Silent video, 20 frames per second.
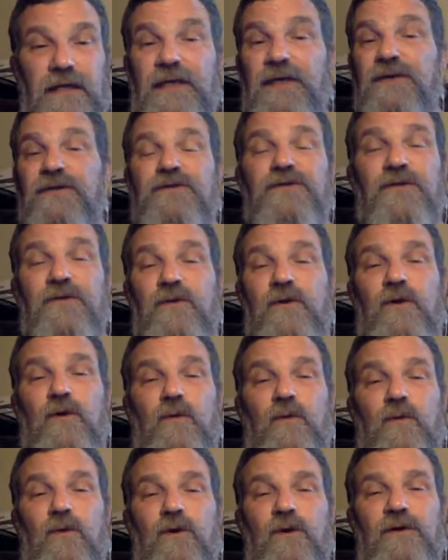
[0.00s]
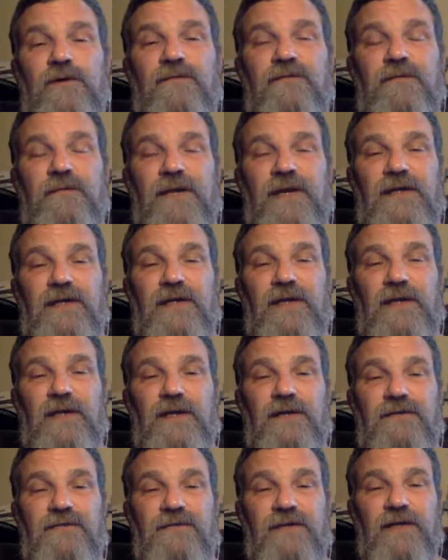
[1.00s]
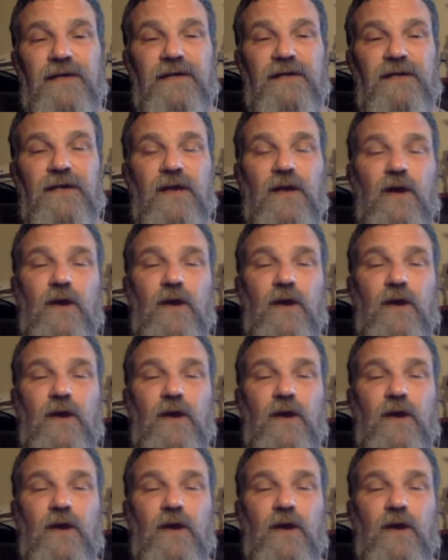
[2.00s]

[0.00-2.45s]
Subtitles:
into the whole world of the Mandela Effect,